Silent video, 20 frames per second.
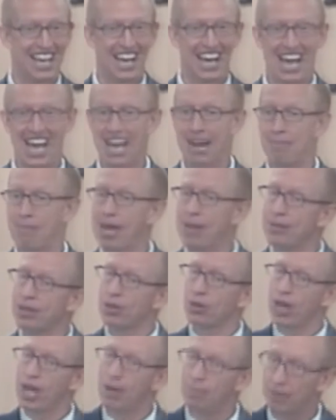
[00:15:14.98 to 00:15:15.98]
and maybe it'll
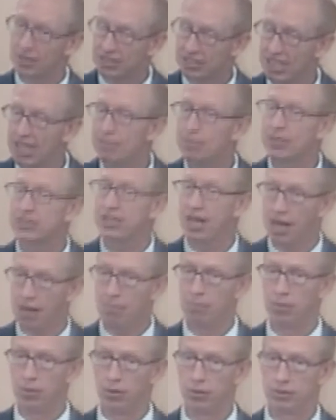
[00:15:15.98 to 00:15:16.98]
help us keep us
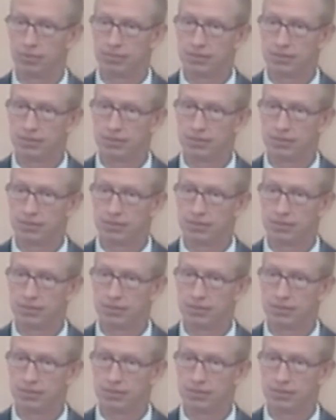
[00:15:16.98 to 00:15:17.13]
humble.